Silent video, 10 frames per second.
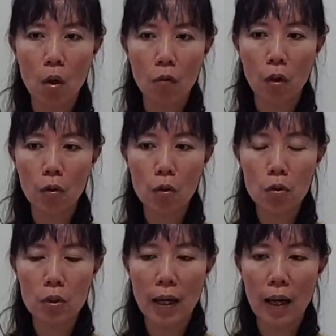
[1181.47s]
For
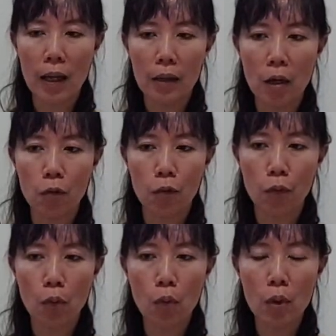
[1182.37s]
those that are not
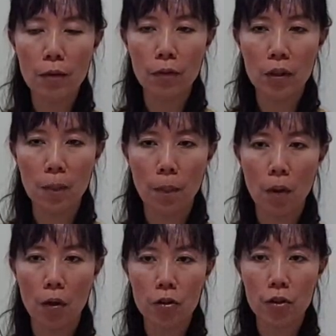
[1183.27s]
full inverted
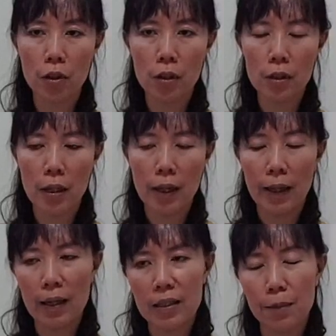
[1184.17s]
postures,
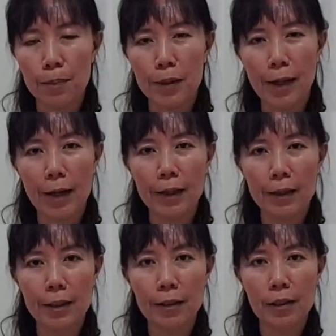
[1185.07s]
example like
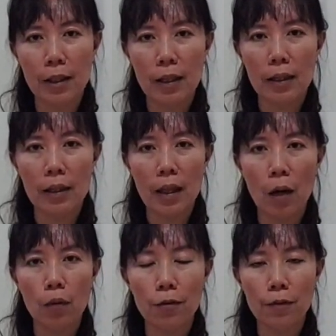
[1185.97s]
a
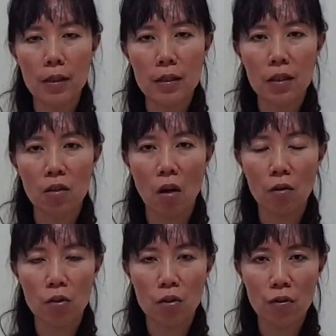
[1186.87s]
downward facing
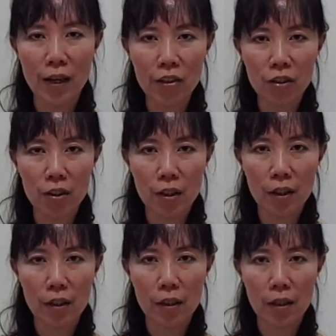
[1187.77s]
dog stretch,
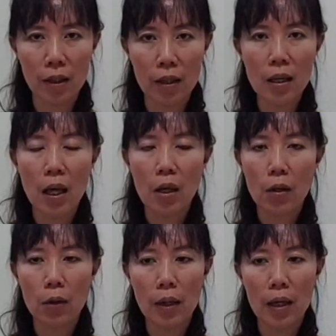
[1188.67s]
okay,
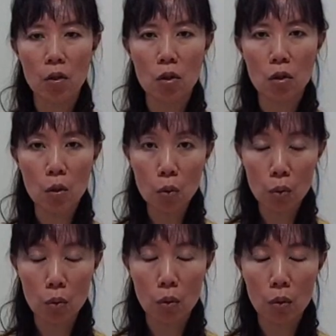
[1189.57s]
you can still,
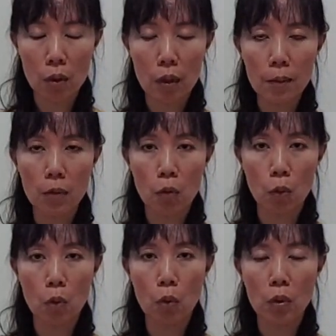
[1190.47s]
okay,
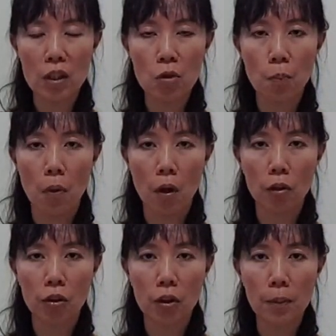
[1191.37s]
do this
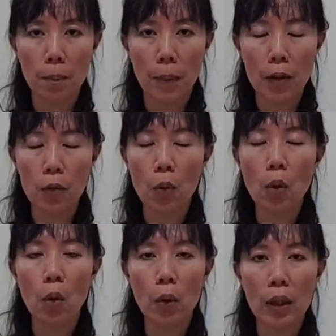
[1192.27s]
posture, but you don't
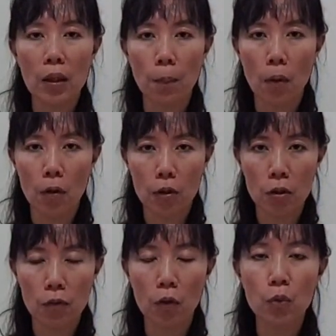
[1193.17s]
hold at the
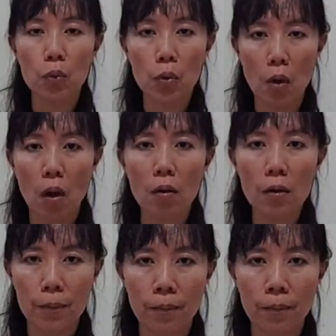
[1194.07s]
postures for too long.